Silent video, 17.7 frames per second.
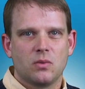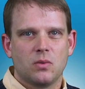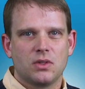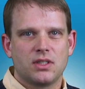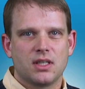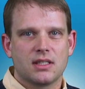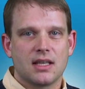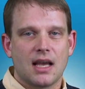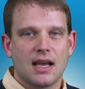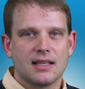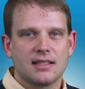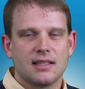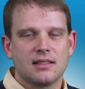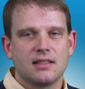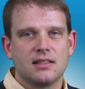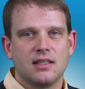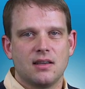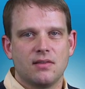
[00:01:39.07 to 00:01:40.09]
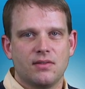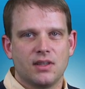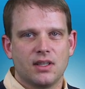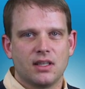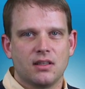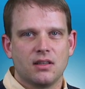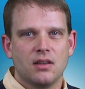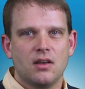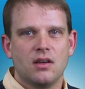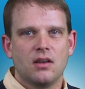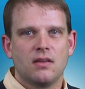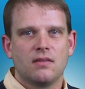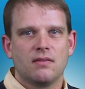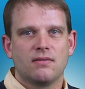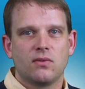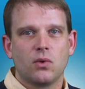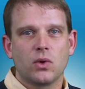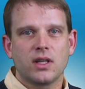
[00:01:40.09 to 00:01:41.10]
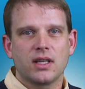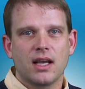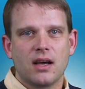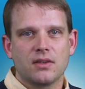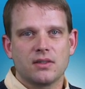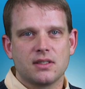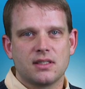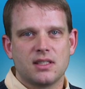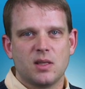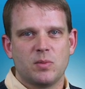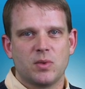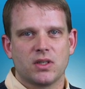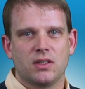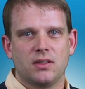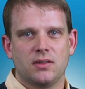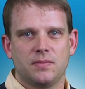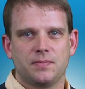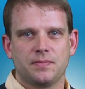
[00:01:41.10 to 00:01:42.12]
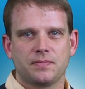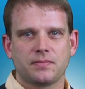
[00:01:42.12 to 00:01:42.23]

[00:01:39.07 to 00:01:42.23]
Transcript: which has high sensitivity. forty Gauss is typical.